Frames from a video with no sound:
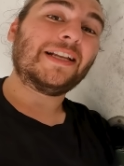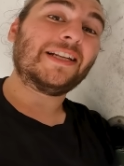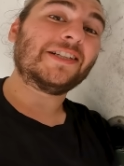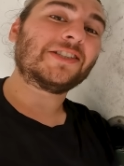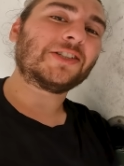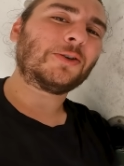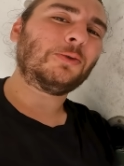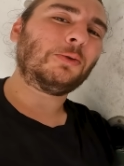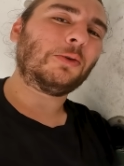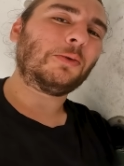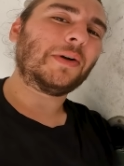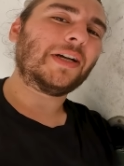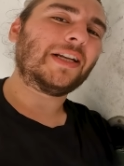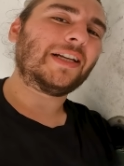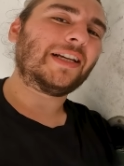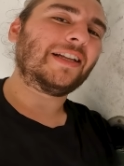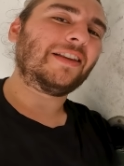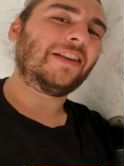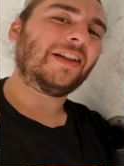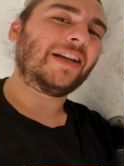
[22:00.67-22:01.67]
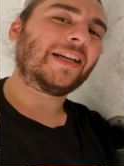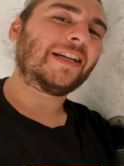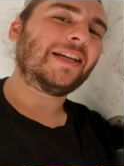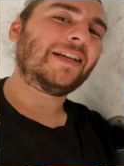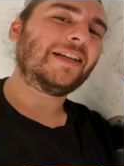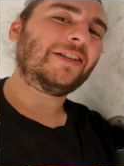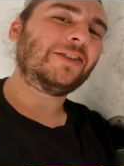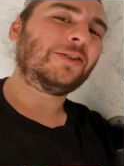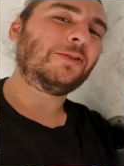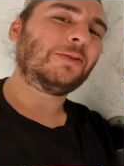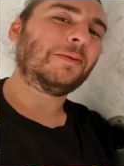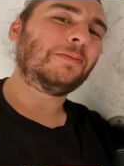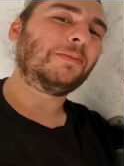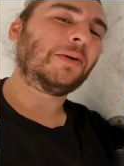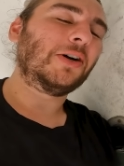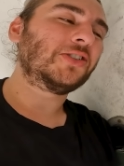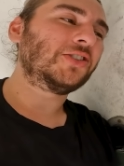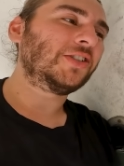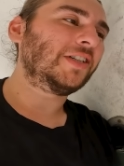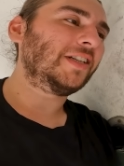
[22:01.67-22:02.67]
it is a cool way to get like into a
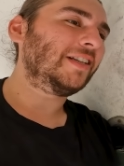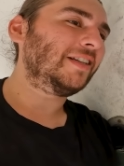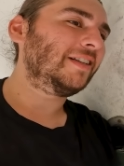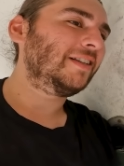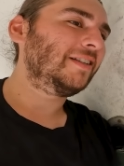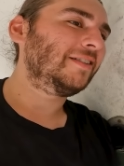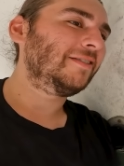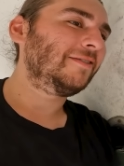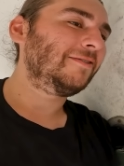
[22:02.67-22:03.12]
budget